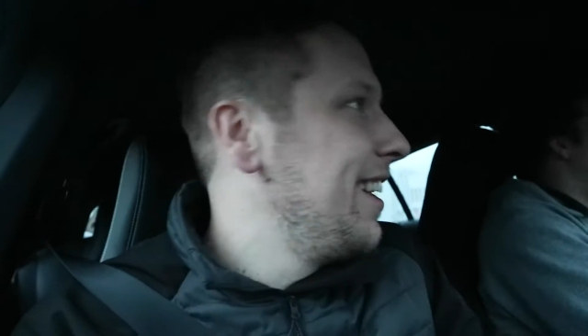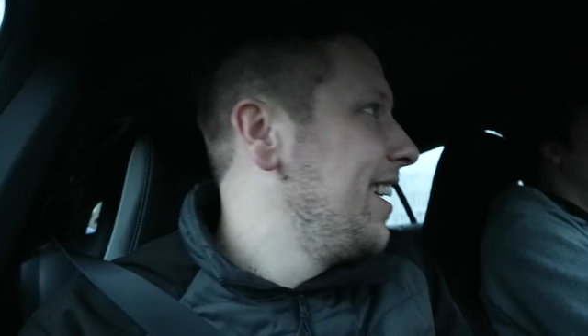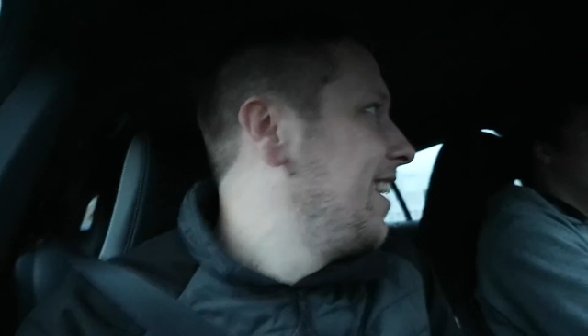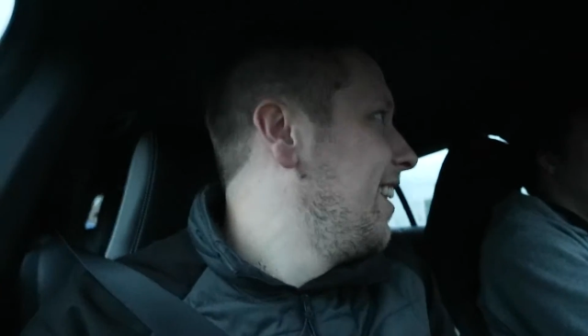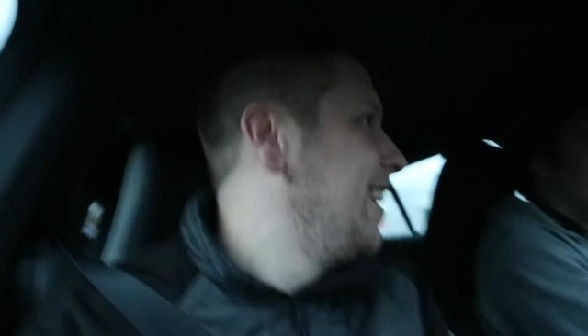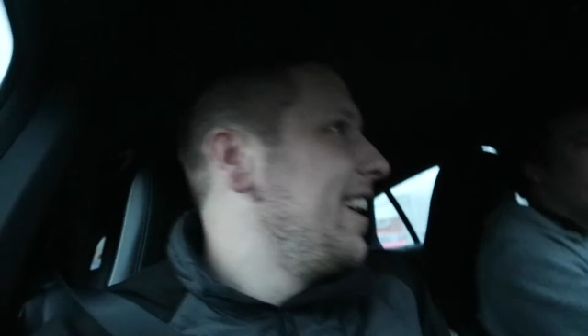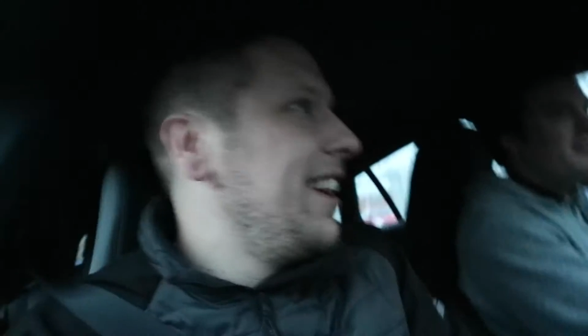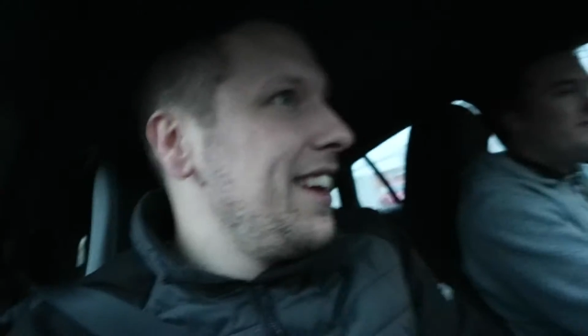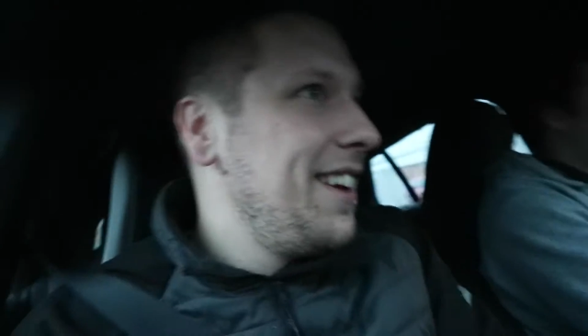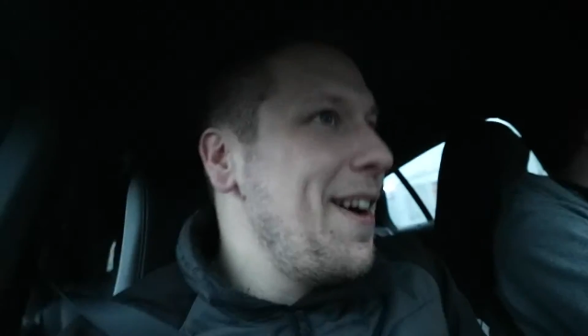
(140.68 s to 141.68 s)
Minus
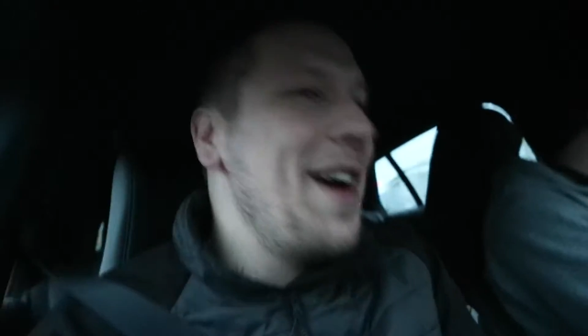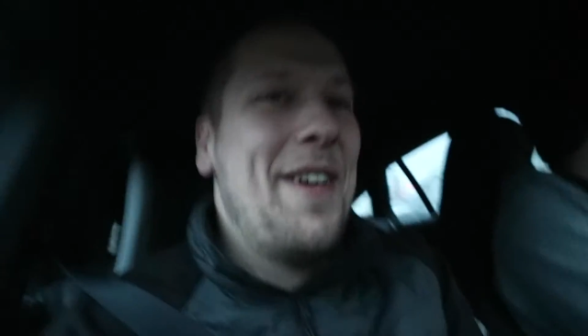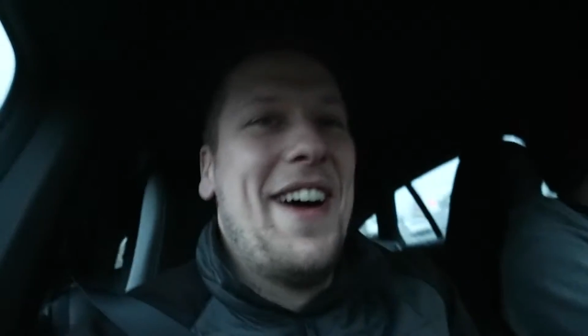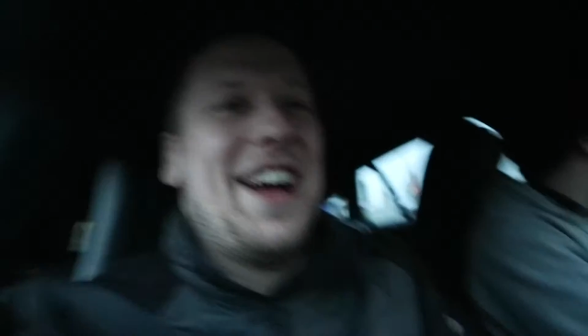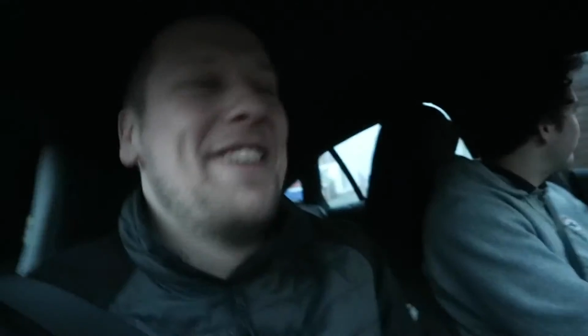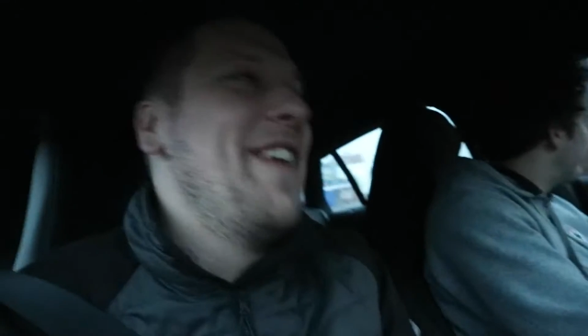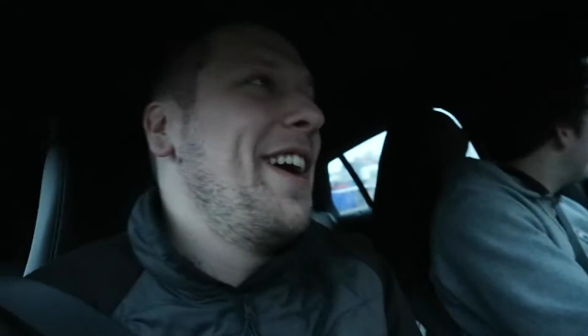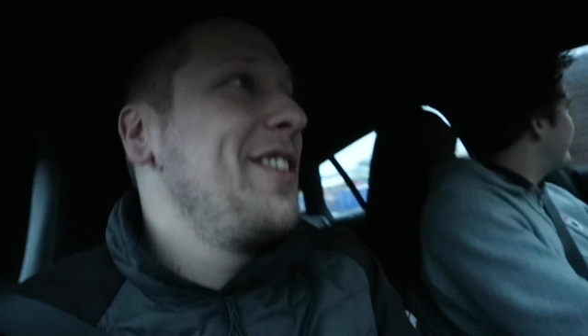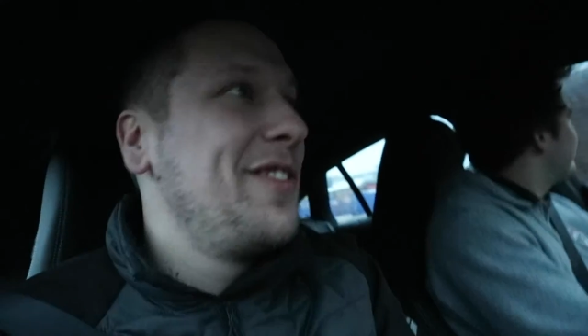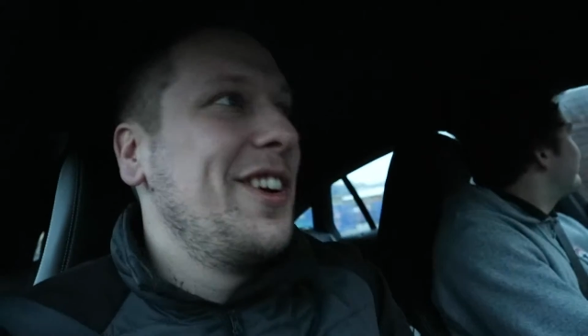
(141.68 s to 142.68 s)
30.
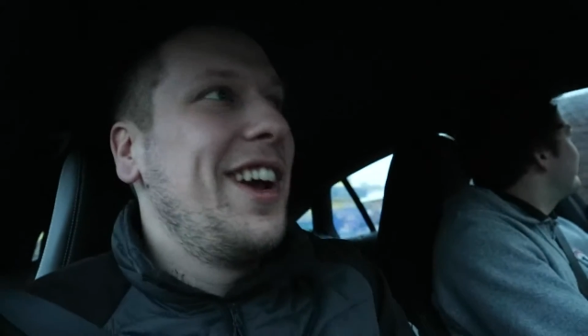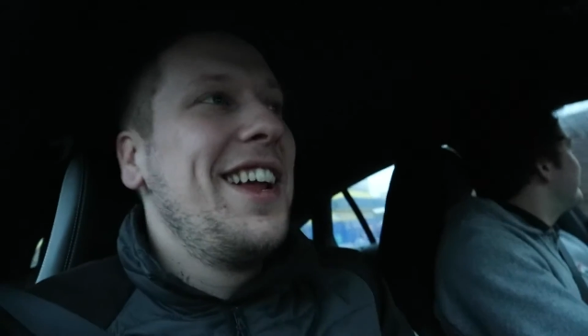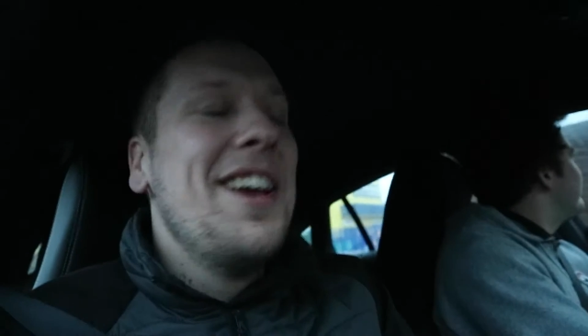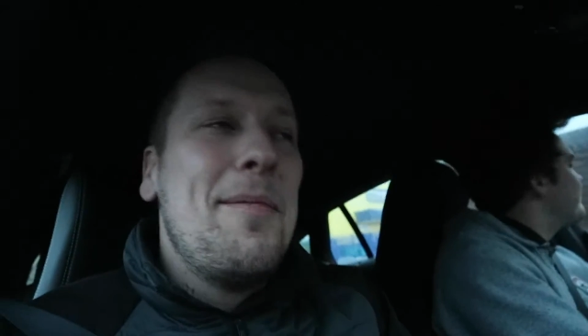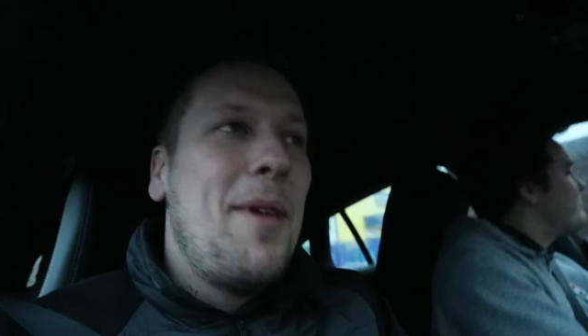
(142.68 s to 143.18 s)
Minus 30.